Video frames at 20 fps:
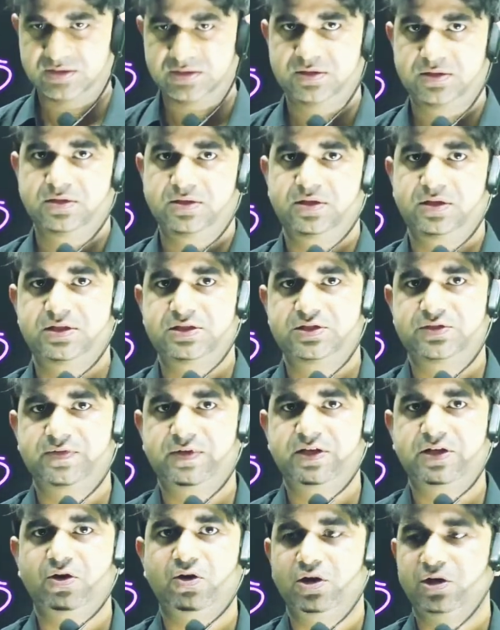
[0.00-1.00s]
It's very
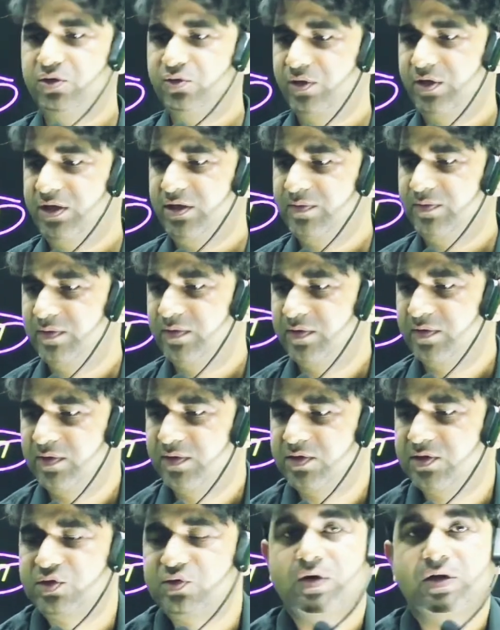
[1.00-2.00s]
hot today,
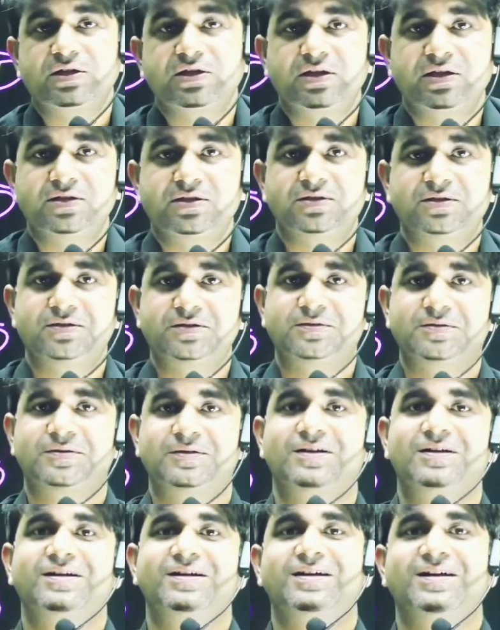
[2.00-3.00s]
so I think
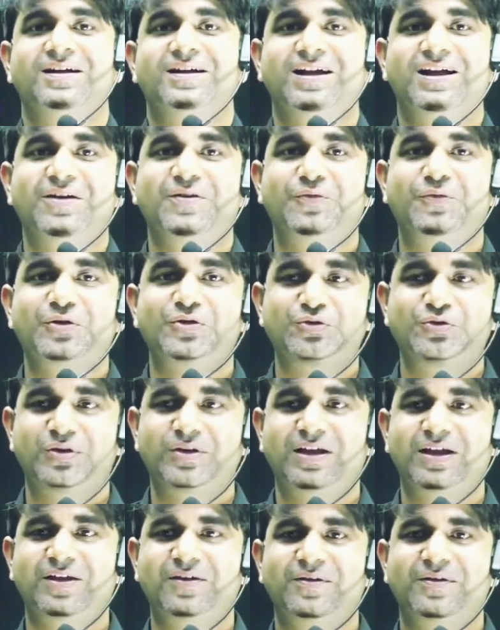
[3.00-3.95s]
everyone should have